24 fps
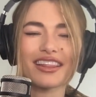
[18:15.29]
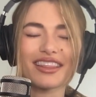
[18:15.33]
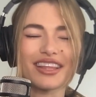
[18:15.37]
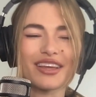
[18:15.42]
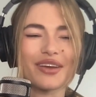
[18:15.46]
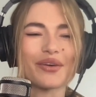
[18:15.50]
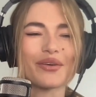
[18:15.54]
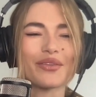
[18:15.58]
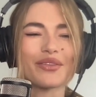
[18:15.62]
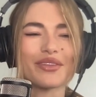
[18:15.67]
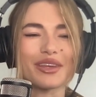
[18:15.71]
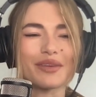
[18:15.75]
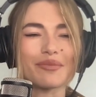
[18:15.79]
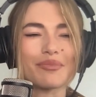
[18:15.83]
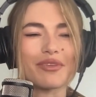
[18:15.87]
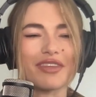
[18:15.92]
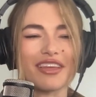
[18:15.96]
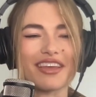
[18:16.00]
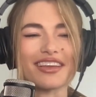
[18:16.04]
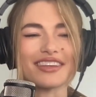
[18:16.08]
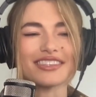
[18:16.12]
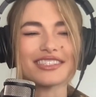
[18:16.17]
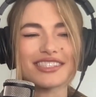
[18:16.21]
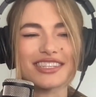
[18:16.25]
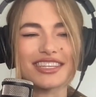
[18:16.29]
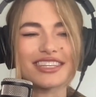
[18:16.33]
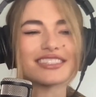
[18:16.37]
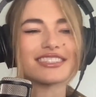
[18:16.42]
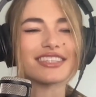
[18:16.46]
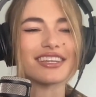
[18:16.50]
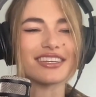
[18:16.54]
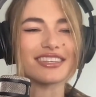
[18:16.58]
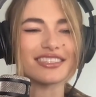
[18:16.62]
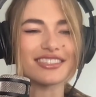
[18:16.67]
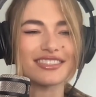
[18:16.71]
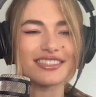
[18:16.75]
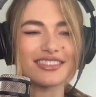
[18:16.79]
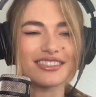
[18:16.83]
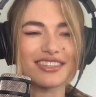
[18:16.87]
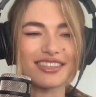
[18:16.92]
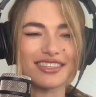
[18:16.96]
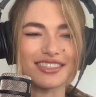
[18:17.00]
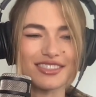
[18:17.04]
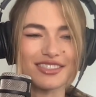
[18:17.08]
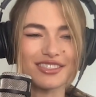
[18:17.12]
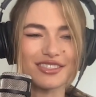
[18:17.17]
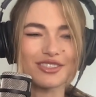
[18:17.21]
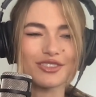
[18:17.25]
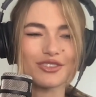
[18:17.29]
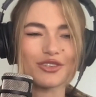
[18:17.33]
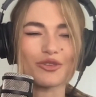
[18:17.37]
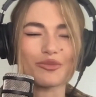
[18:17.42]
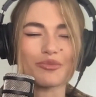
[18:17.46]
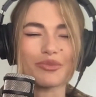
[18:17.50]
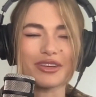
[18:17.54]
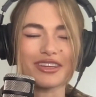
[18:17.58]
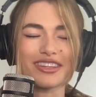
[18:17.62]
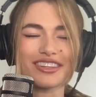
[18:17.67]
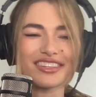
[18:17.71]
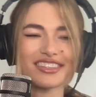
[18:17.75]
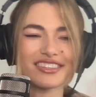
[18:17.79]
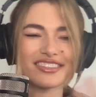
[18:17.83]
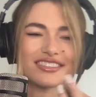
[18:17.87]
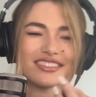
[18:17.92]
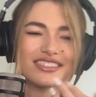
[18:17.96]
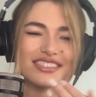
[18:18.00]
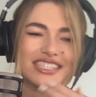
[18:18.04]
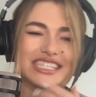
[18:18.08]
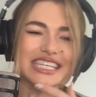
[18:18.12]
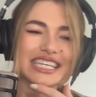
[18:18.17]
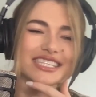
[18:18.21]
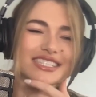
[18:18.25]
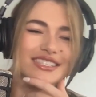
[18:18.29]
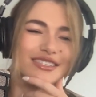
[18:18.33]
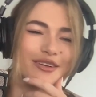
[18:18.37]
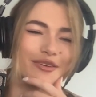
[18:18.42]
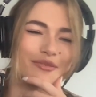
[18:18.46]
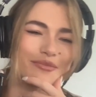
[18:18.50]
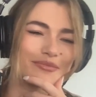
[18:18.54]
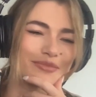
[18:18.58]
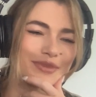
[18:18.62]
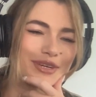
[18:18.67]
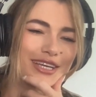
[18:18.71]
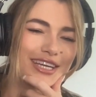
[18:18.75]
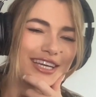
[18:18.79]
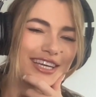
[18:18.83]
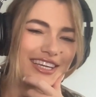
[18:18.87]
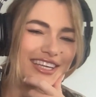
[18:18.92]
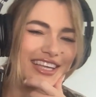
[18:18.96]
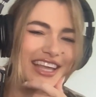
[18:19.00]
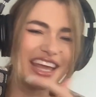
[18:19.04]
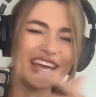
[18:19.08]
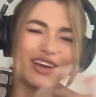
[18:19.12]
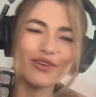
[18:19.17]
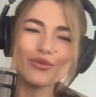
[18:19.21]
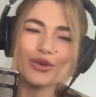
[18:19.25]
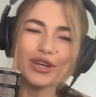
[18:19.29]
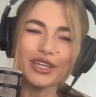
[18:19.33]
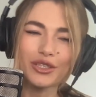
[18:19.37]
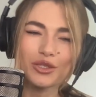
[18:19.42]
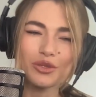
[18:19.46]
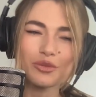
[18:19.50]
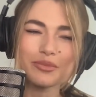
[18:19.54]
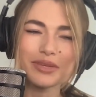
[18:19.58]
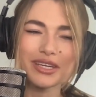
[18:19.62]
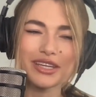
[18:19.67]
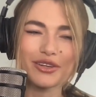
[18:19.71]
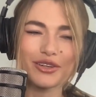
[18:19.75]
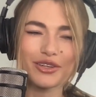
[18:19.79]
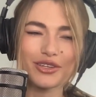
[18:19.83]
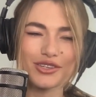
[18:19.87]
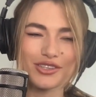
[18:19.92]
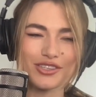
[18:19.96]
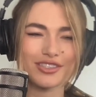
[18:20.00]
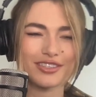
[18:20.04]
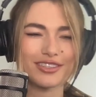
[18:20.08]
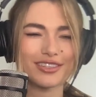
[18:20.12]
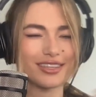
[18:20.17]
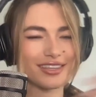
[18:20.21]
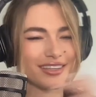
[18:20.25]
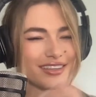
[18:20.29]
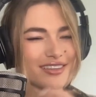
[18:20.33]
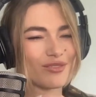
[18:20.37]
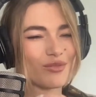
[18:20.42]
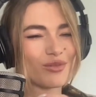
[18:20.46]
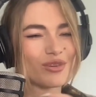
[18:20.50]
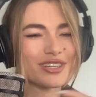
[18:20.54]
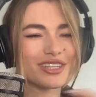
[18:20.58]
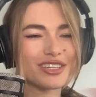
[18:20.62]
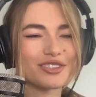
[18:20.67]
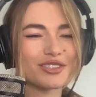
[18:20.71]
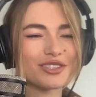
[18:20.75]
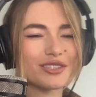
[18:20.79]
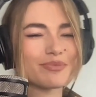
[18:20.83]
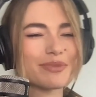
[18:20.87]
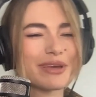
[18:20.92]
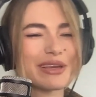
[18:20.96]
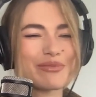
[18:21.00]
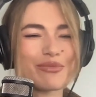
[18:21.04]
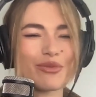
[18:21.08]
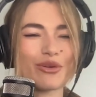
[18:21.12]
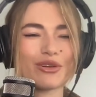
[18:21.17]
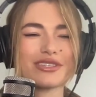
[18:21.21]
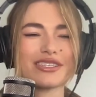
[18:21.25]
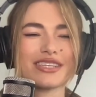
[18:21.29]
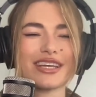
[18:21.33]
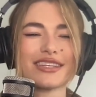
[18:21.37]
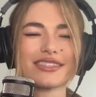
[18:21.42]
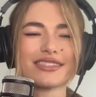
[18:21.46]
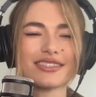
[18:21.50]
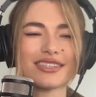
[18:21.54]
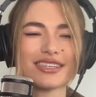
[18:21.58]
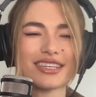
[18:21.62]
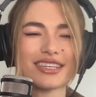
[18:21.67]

the only place that does this stupid system? Can't we do meters? Wouldn't it just make more sense?